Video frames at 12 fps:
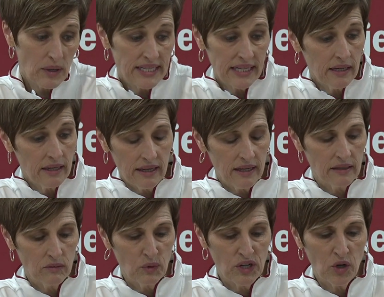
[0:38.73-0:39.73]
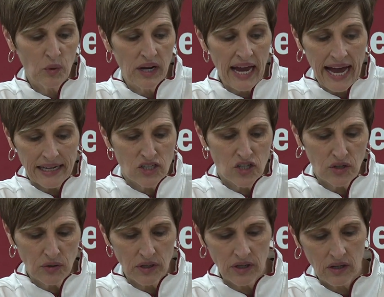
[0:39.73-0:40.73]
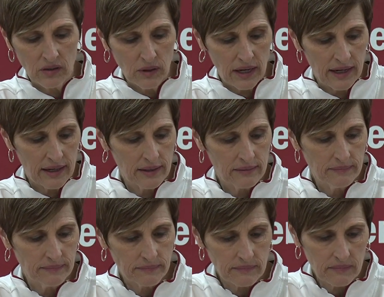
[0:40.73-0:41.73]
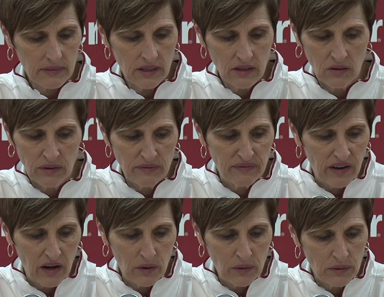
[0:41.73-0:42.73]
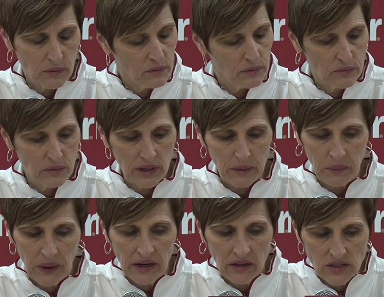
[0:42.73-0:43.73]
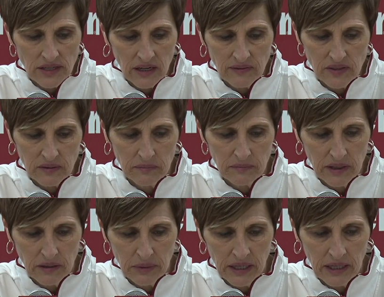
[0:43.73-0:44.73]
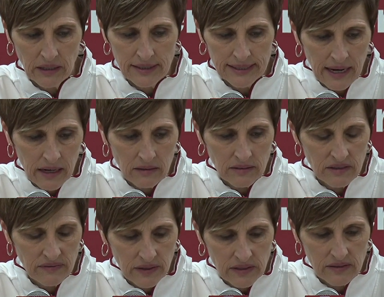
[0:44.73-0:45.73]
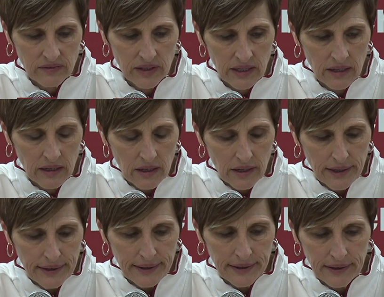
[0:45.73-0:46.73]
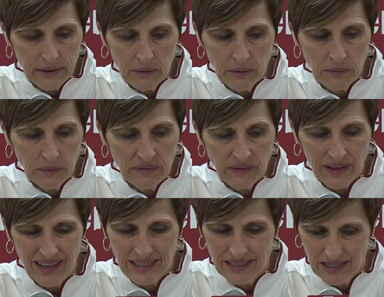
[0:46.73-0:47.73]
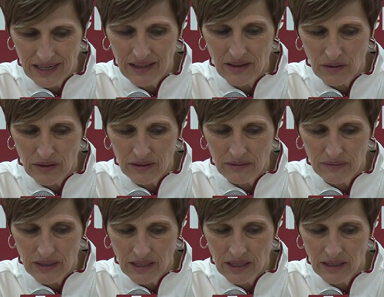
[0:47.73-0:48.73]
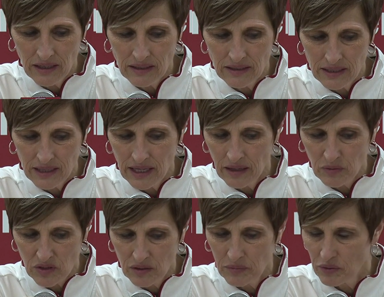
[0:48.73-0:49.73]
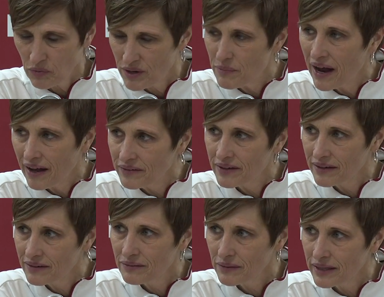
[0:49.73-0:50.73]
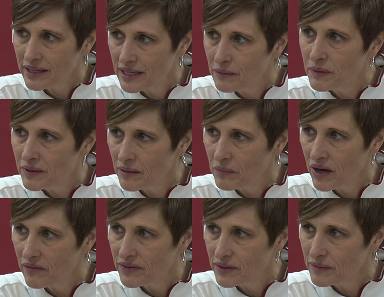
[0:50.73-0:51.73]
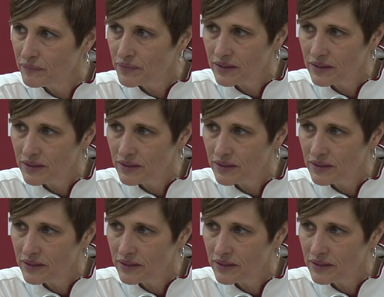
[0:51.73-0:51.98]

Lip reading: We did, and we knew we had to, you know. You know, we've all really pride ourselves in being sound defensively. We felt like today, though, the key to the game was going to be rebounding, really keeping them off the